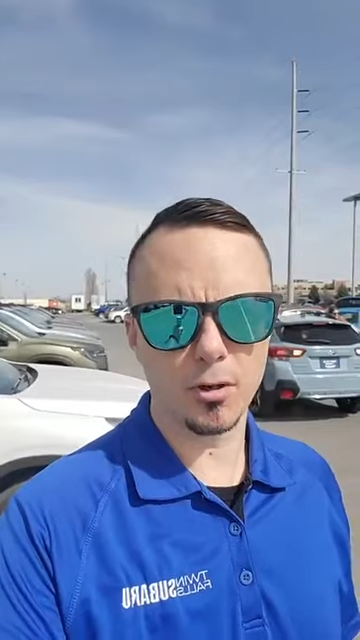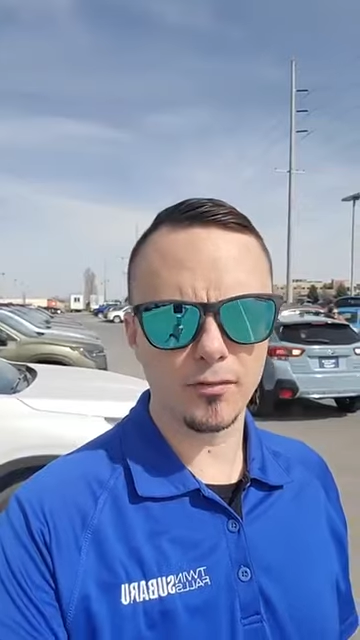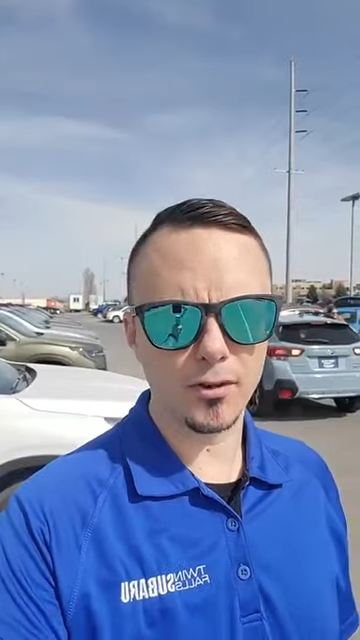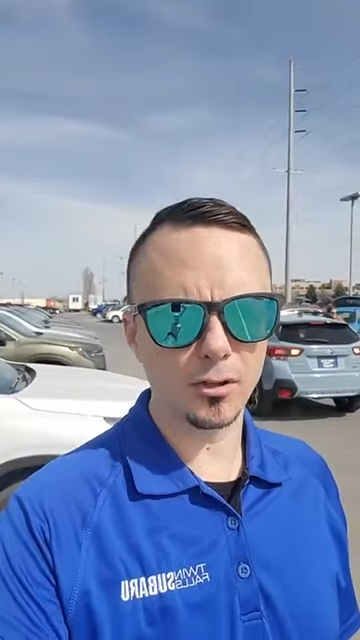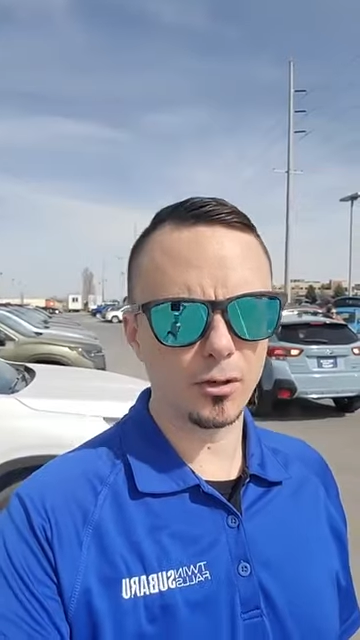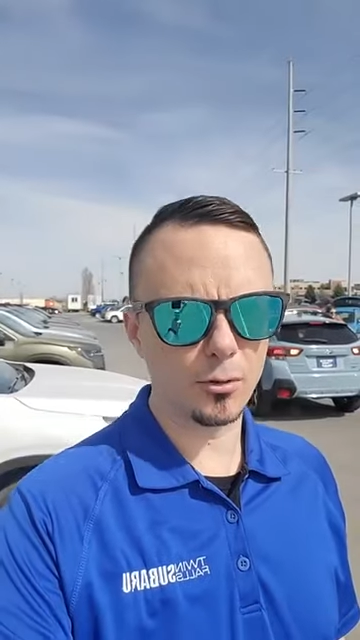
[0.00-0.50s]
one of
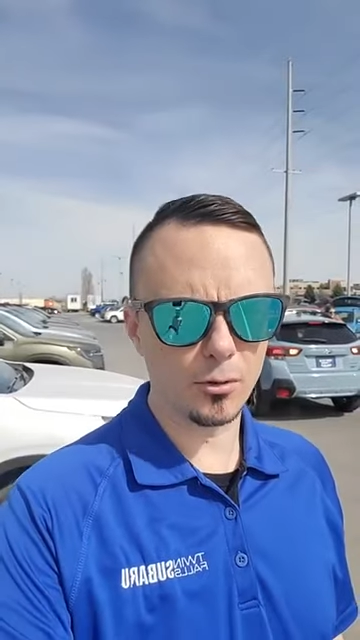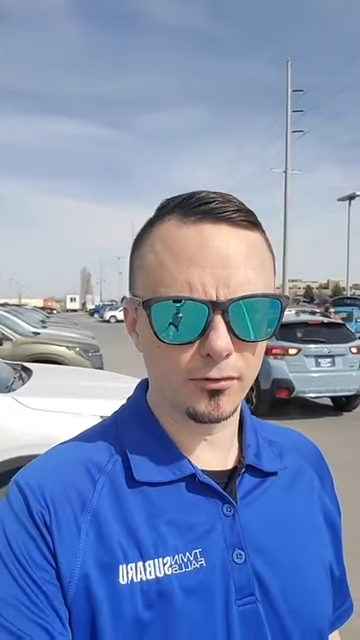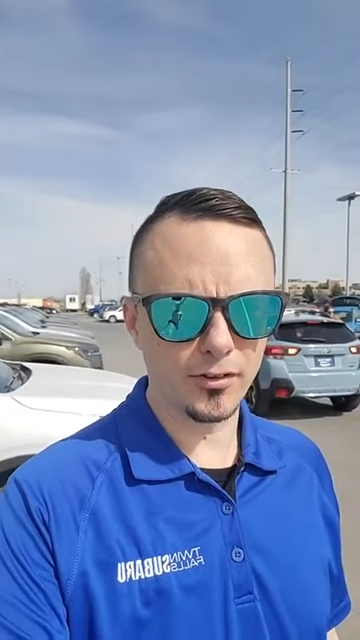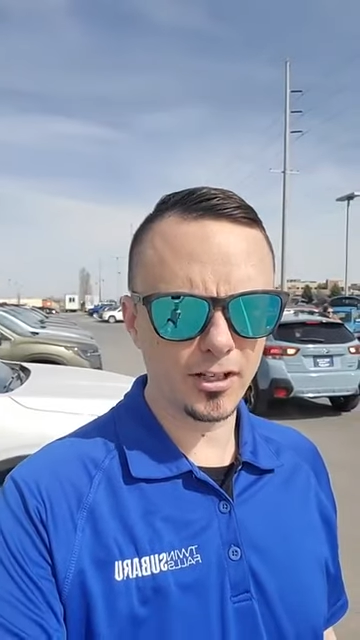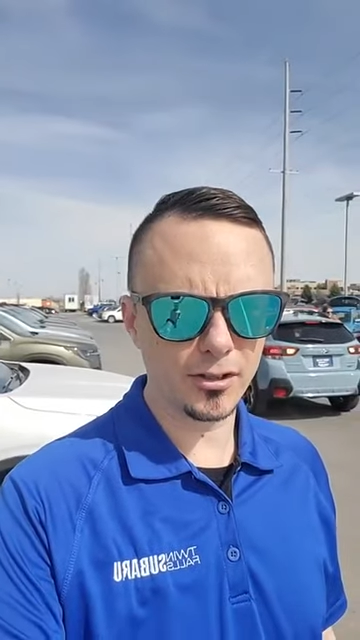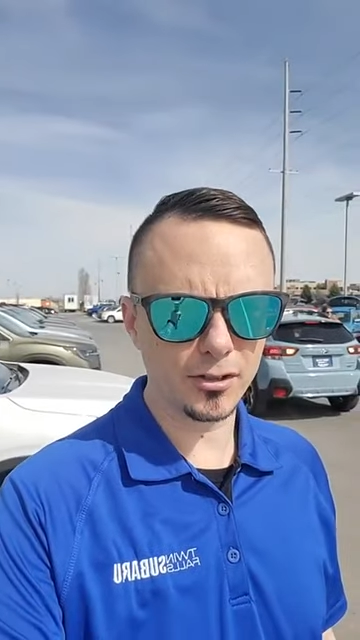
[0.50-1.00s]
our local
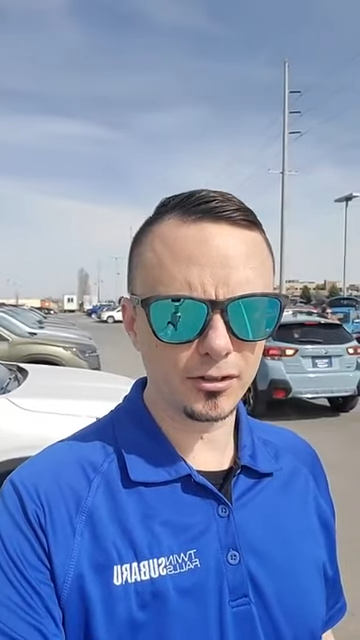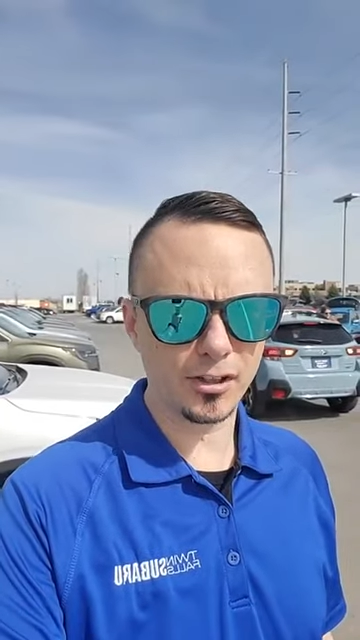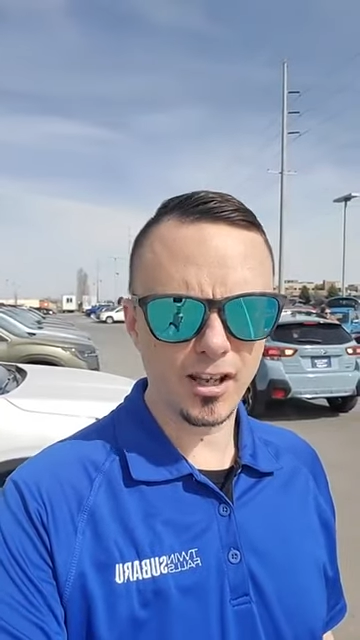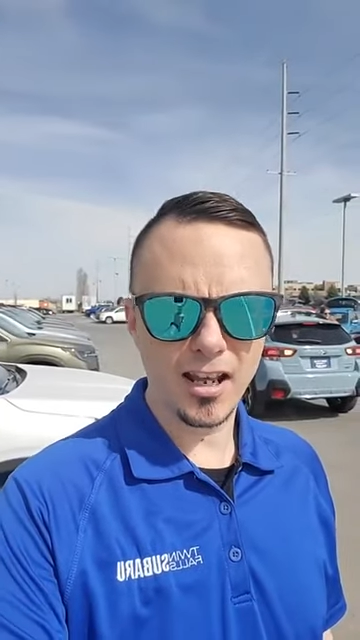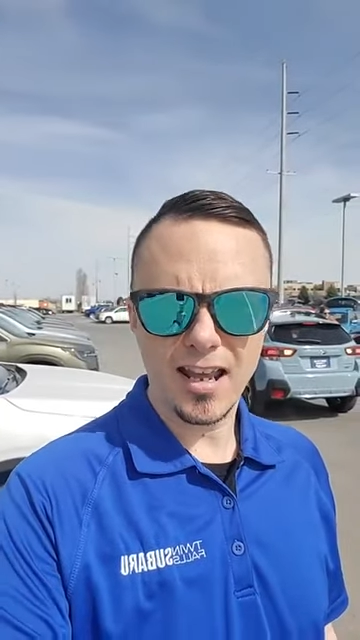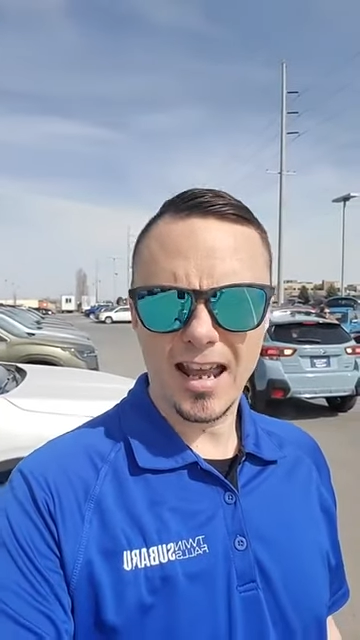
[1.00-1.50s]
vendors,
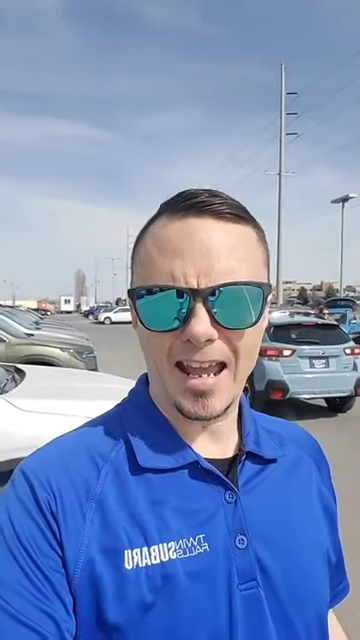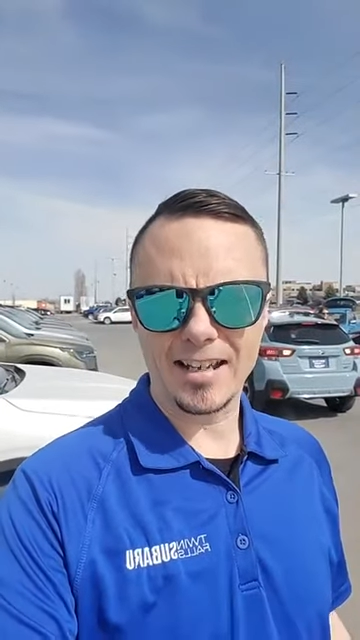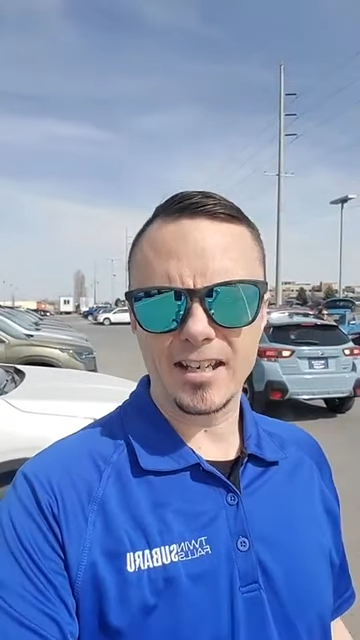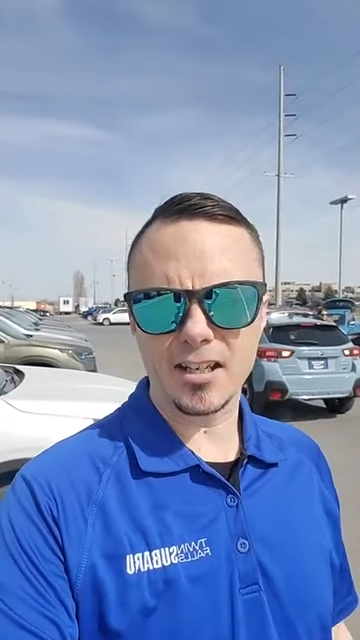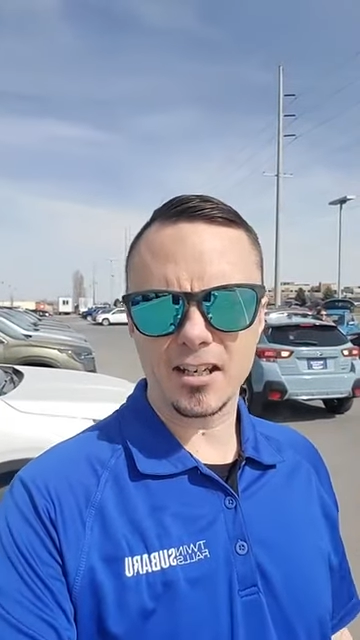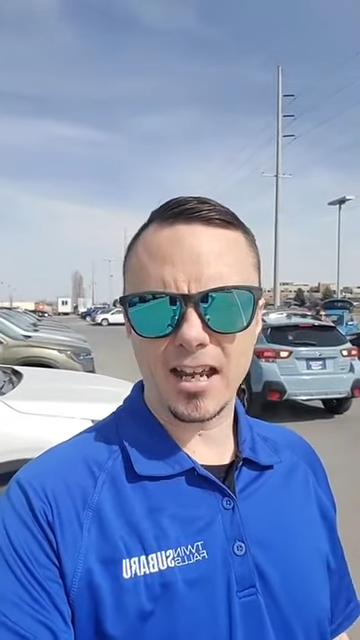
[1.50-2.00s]
and
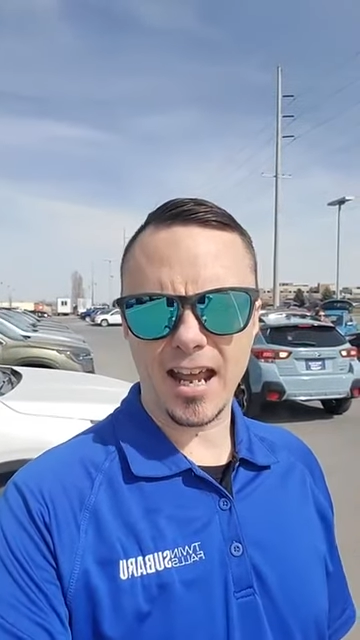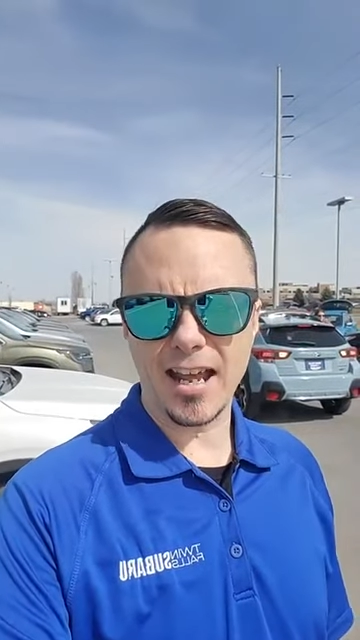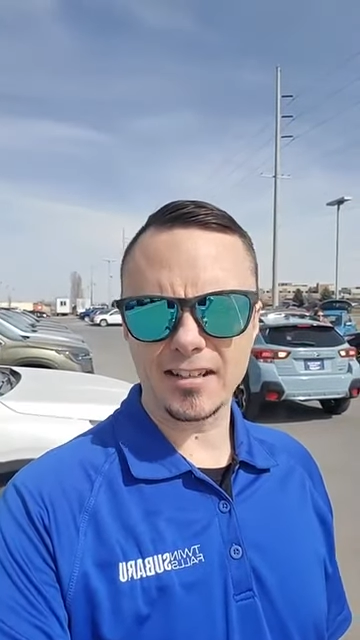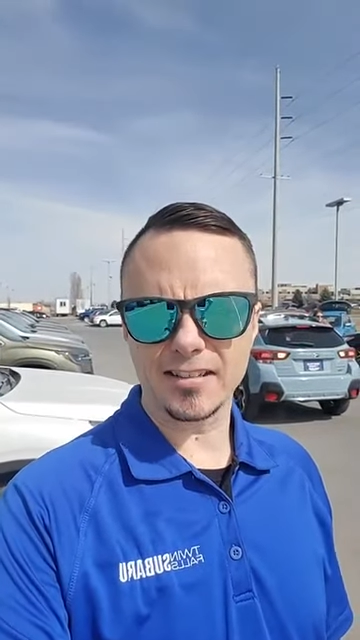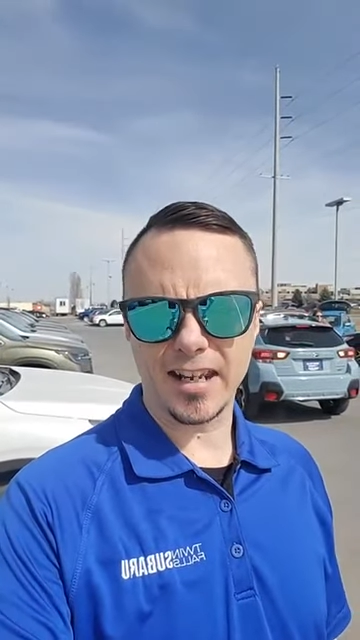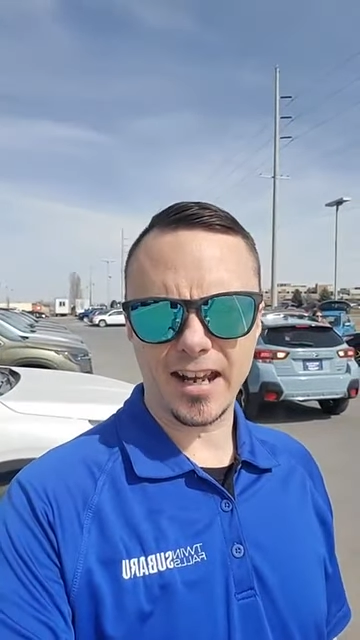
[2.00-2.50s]
he can
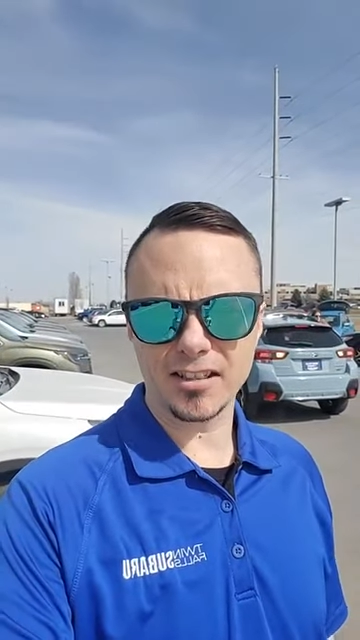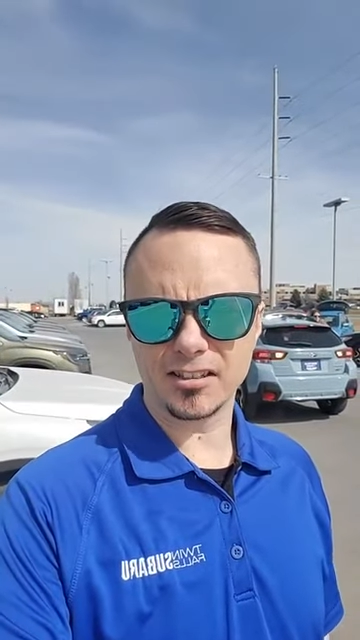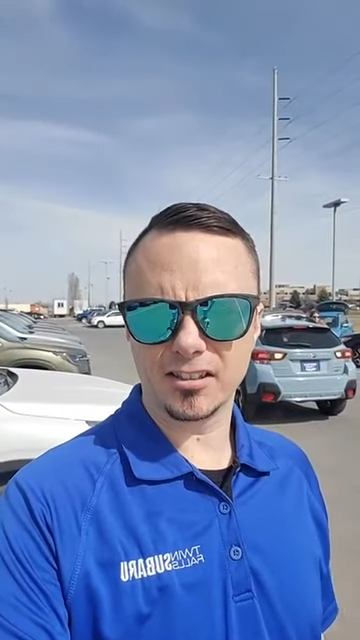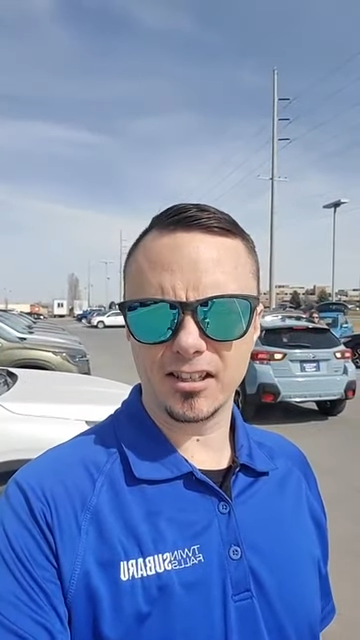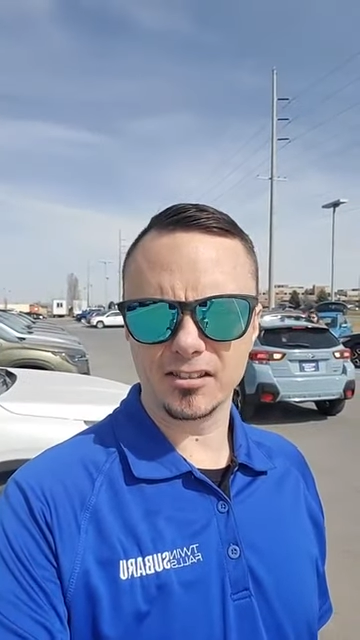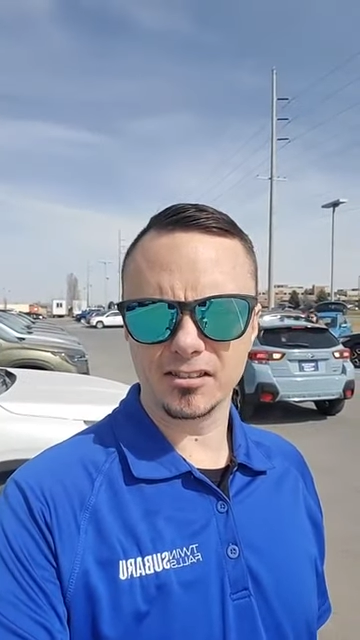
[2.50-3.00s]
add
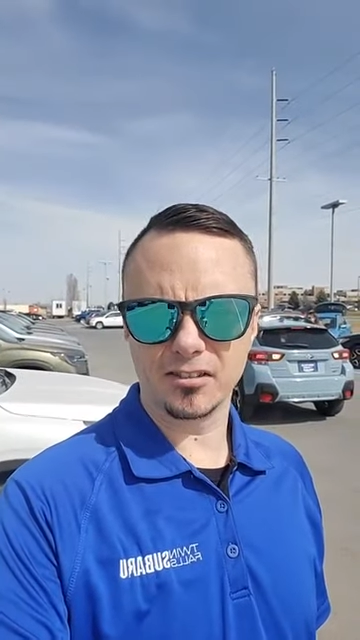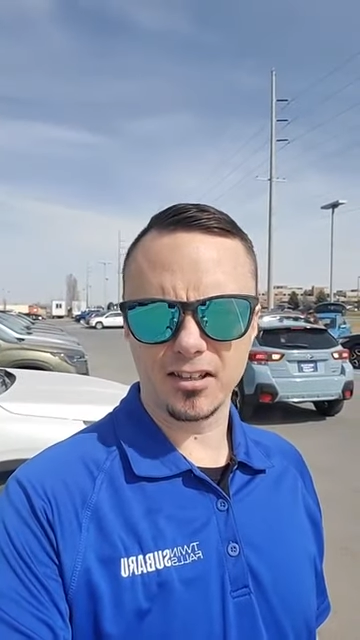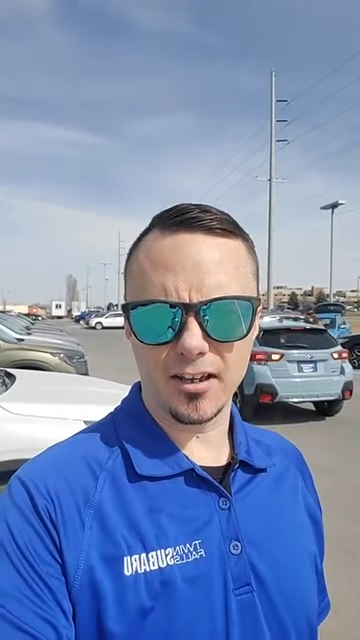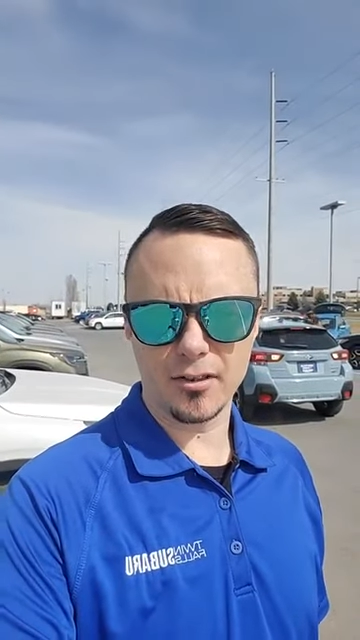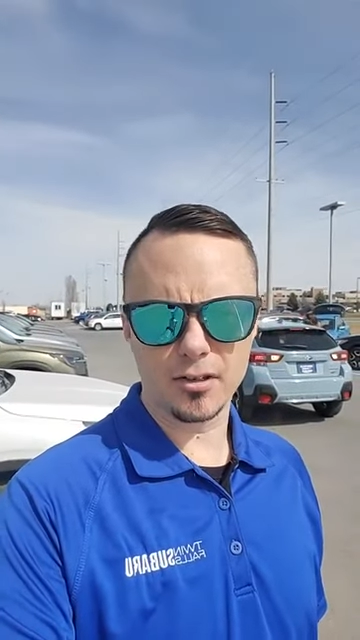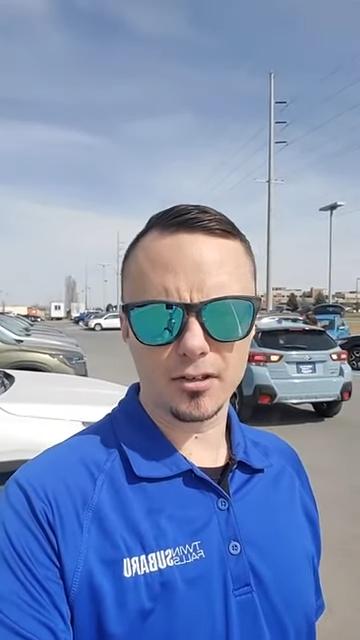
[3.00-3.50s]
Catskins
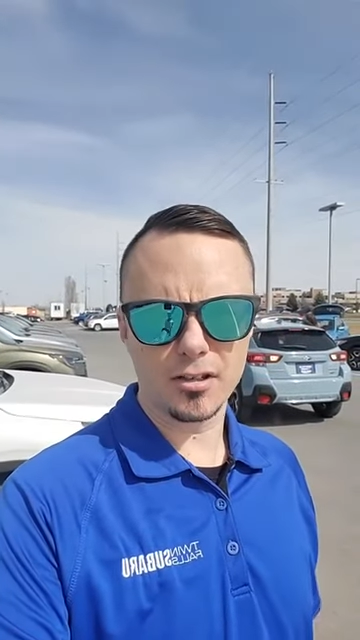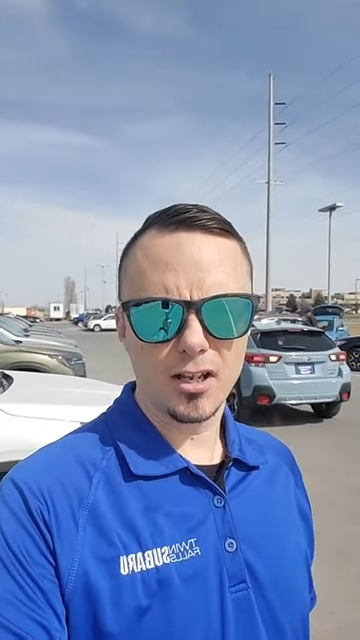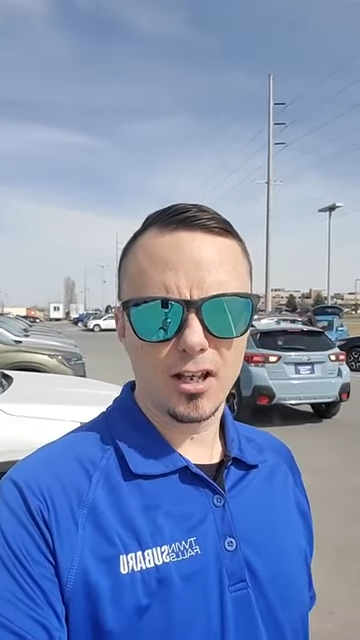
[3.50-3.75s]
leather